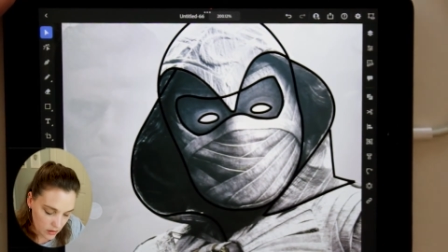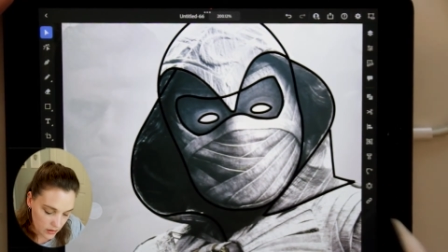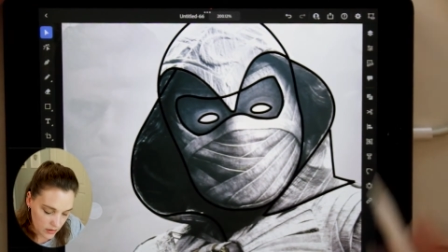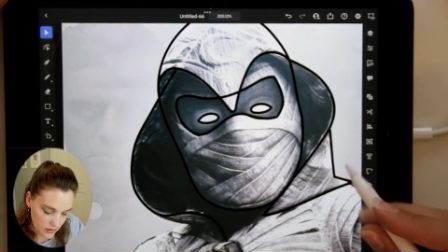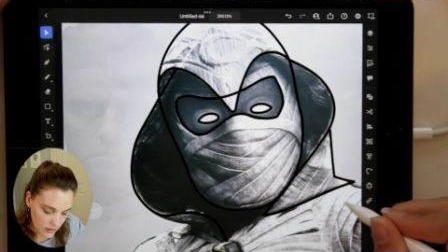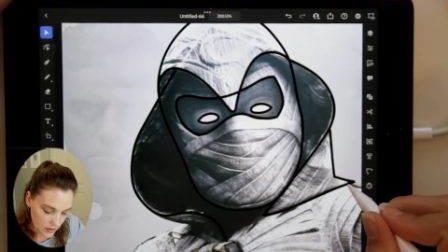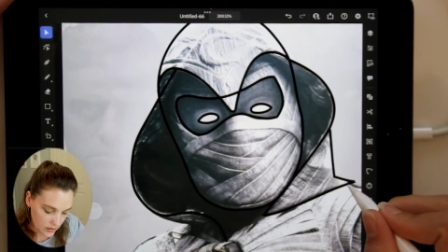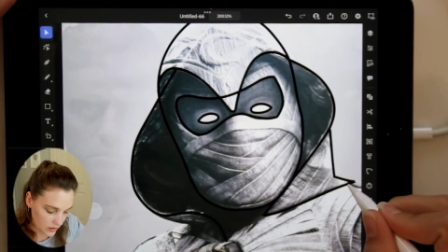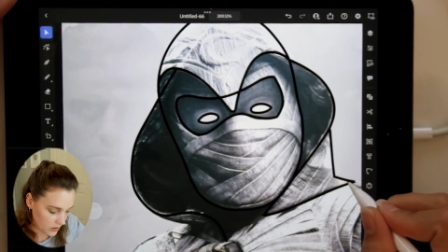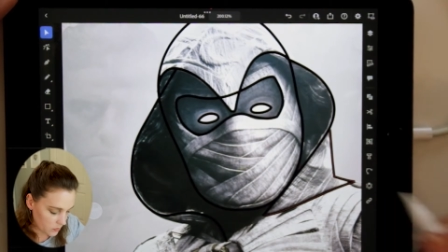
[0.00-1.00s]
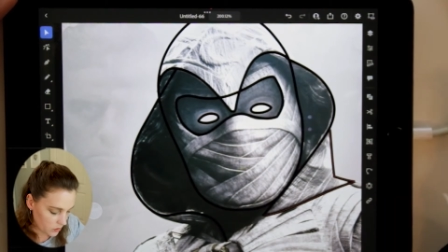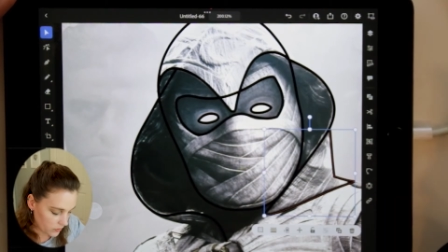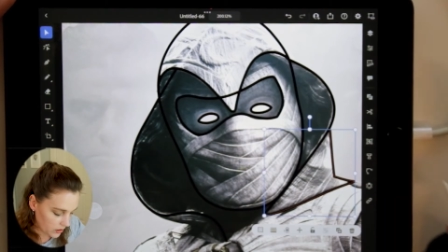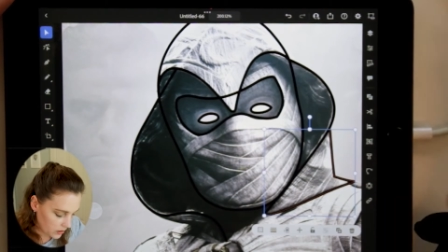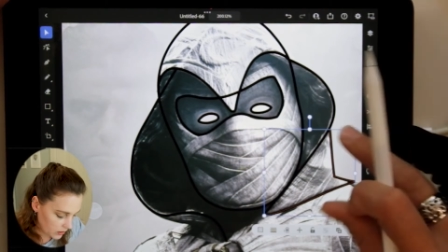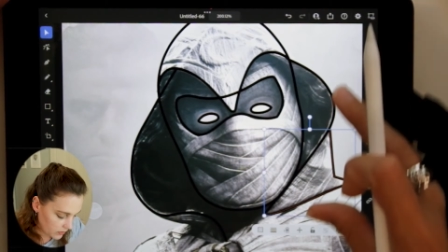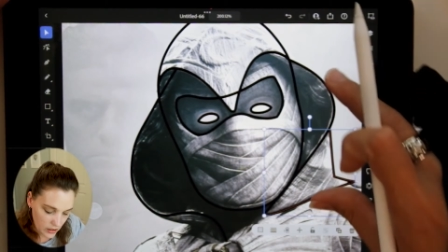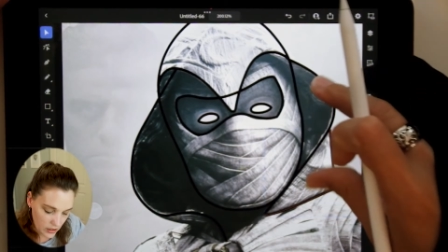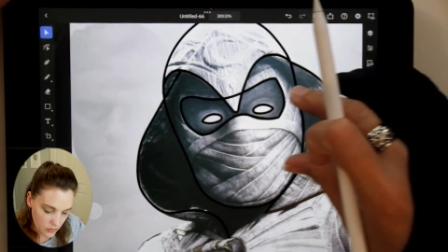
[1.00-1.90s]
let's select this one over here. In